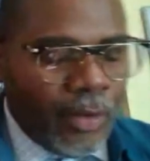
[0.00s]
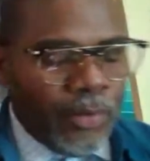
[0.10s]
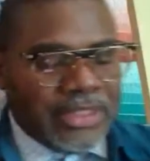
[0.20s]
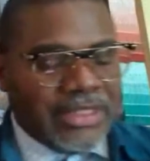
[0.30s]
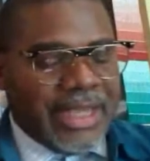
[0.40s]

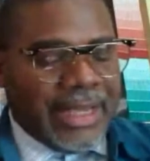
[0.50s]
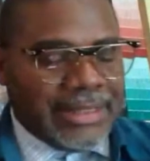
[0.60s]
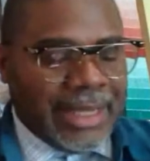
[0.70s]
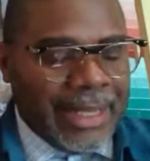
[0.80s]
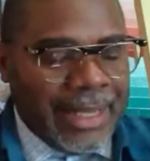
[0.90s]
What's the Jackie
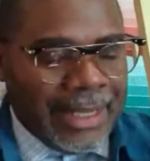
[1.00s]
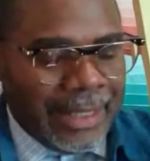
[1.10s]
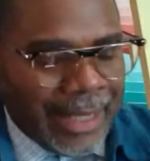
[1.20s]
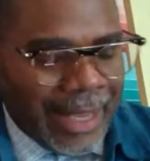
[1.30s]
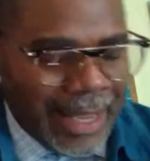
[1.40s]
say?
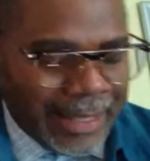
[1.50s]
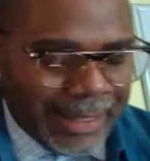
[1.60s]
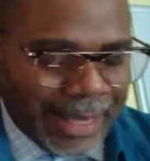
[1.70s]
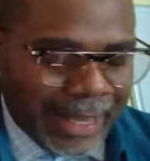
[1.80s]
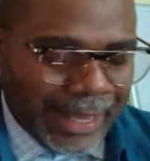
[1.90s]
God
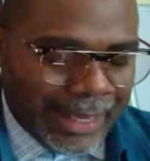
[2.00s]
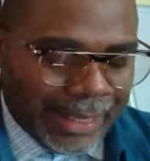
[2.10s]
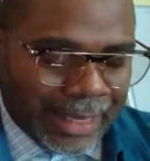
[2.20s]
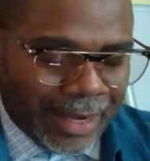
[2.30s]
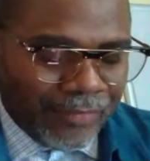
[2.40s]
and I had
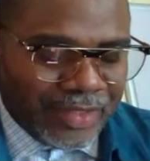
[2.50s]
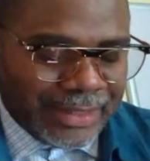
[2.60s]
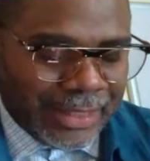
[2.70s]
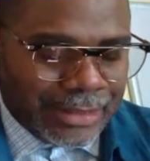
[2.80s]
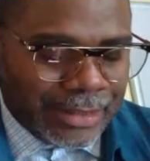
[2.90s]
a
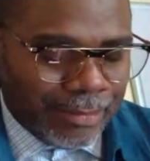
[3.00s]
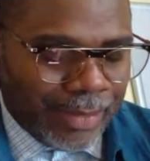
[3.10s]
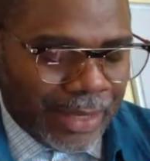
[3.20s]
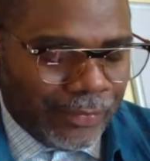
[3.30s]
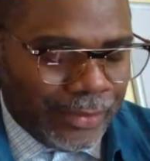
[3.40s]
conversation
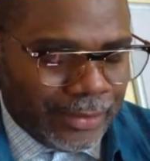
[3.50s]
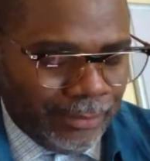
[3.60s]
about this